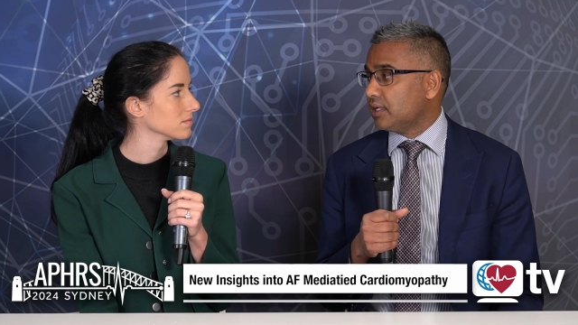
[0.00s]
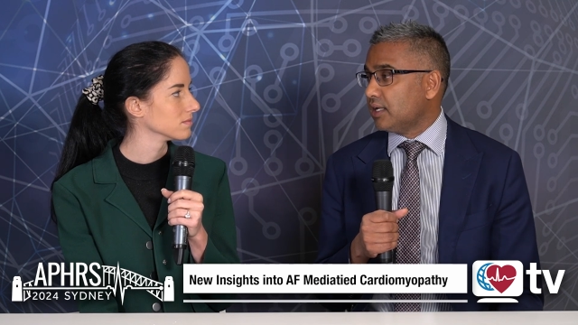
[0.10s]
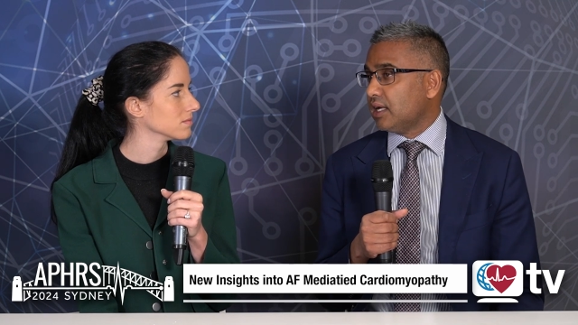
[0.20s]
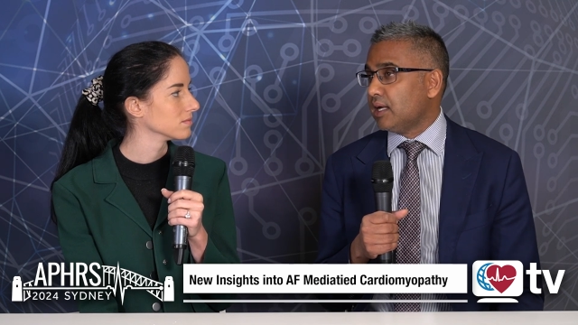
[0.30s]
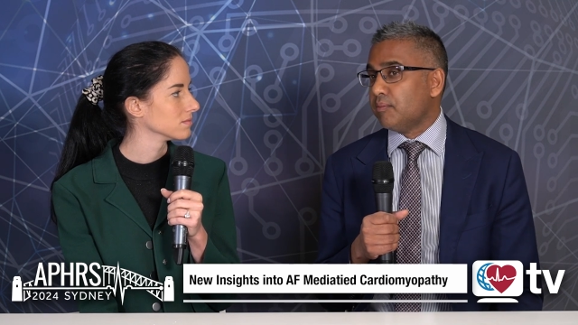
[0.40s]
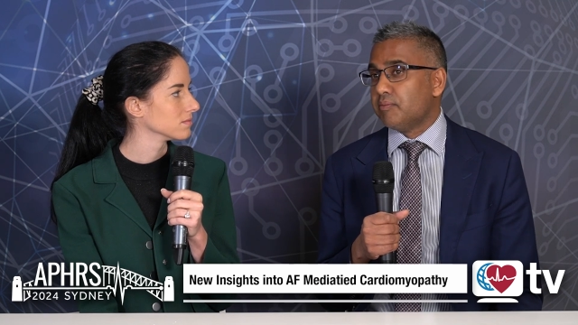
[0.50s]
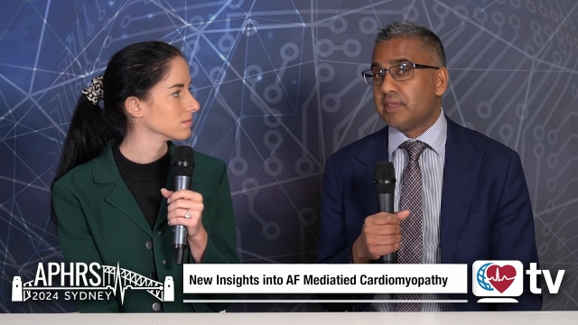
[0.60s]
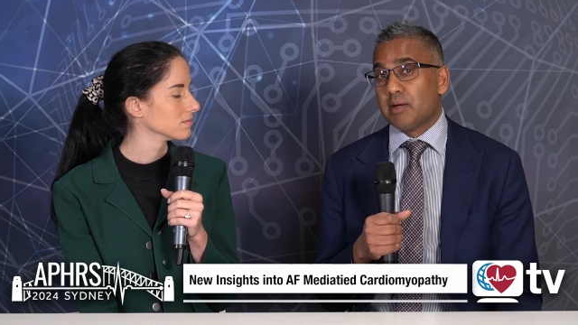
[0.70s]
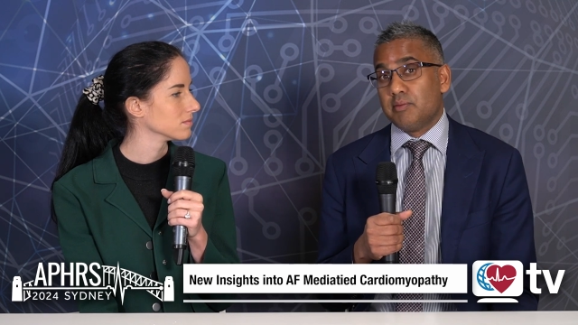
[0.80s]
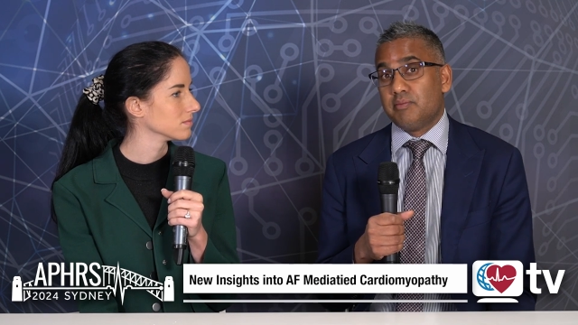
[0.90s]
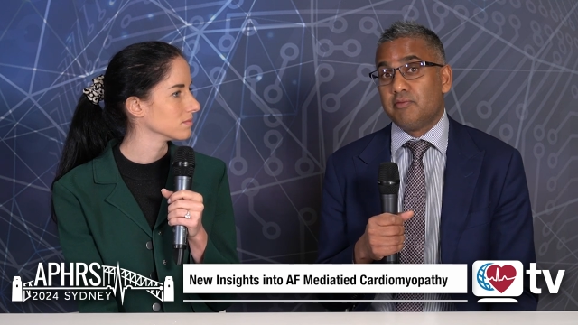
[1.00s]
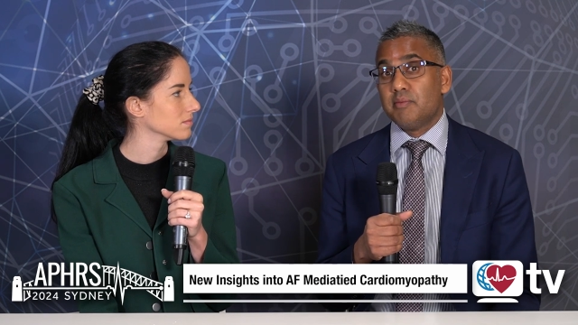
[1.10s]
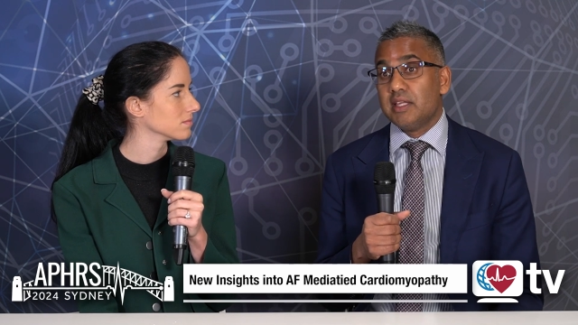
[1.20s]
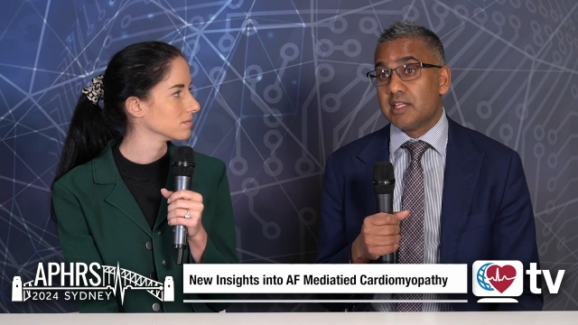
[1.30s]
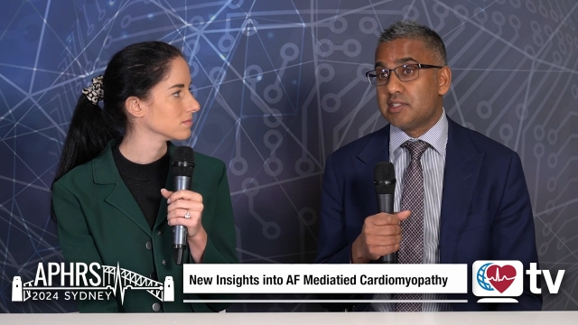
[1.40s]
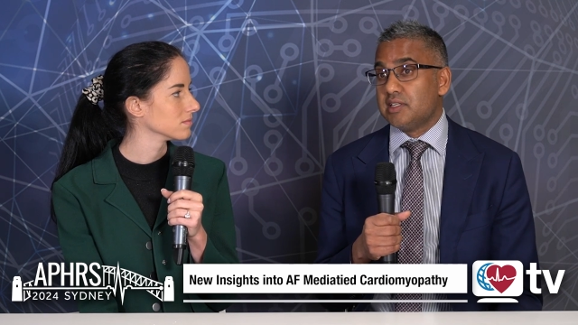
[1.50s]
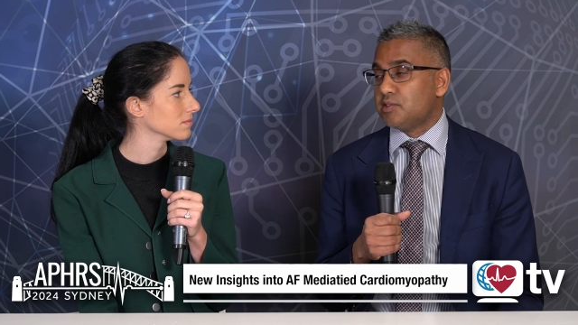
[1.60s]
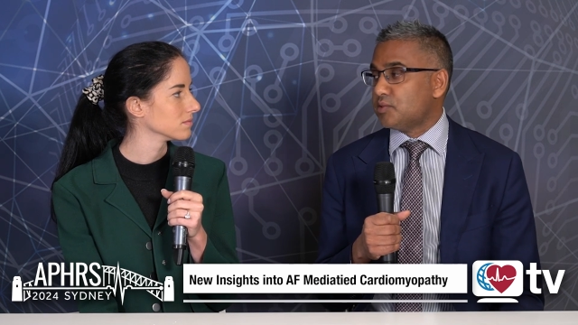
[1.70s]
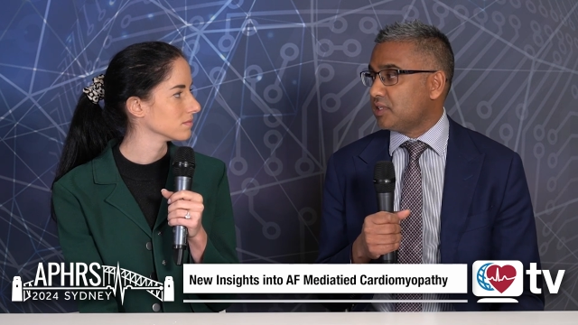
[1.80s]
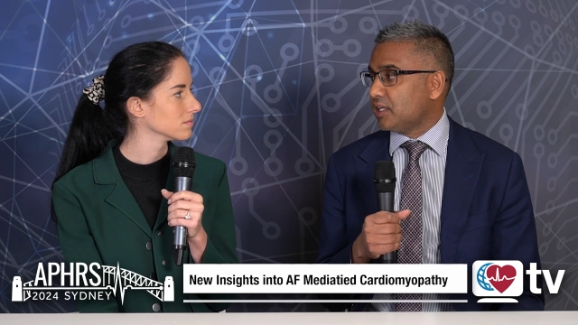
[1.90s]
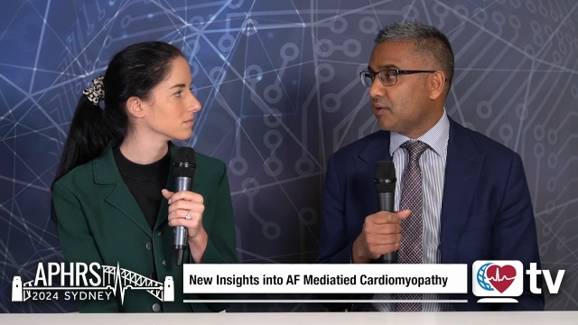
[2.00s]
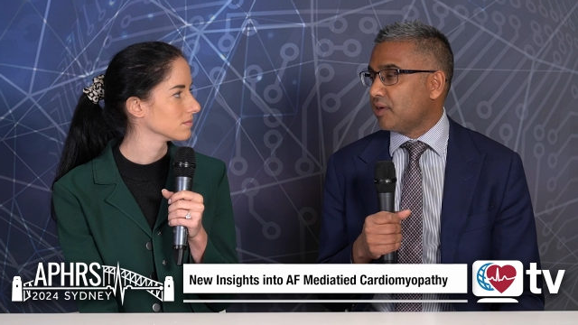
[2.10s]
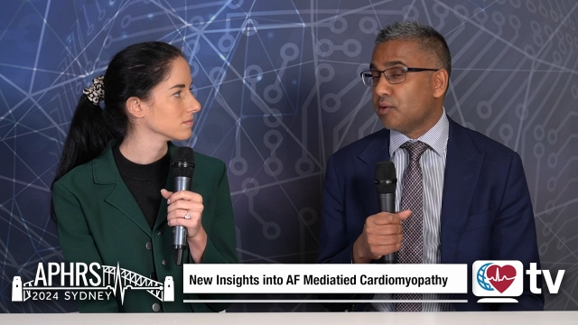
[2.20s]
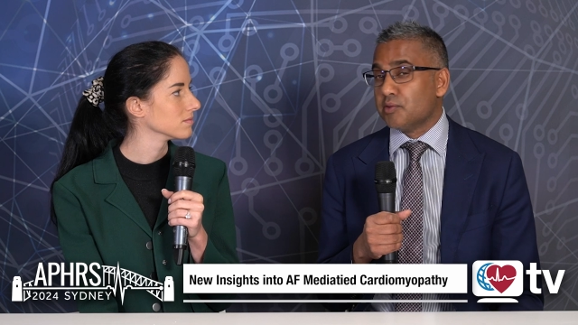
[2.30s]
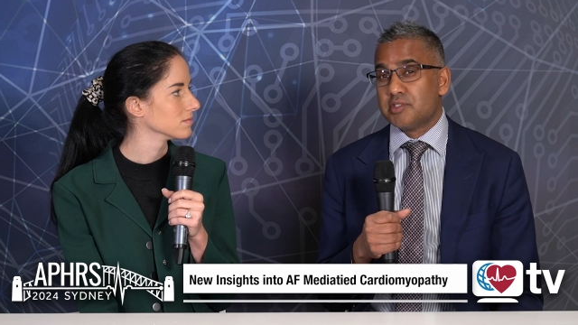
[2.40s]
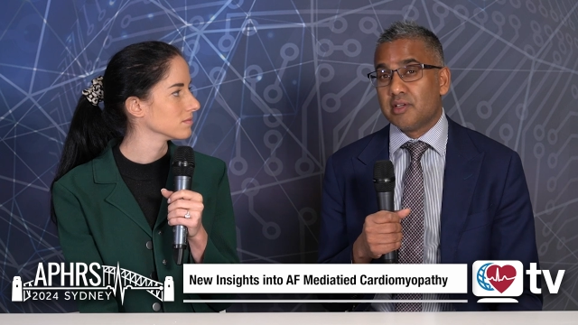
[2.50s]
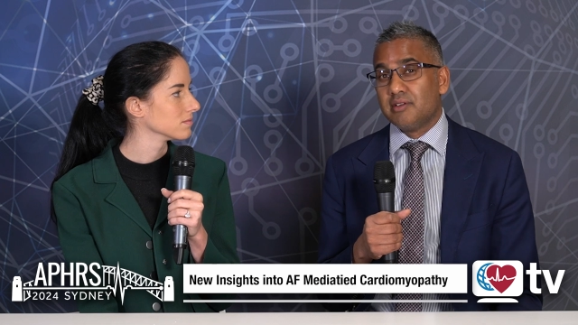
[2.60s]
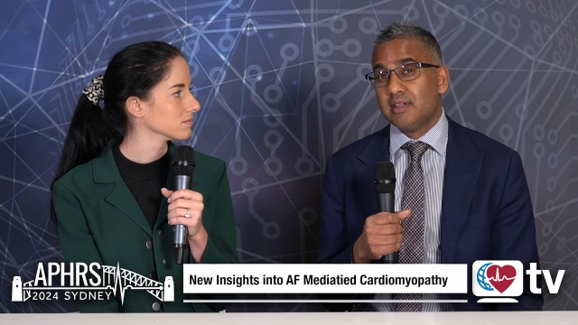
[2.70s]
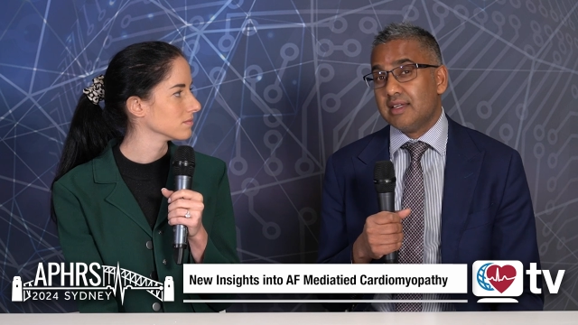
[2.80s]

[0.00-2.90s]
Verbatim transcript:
Speaker 1: Um, that would, for me, that's an interesting area, and also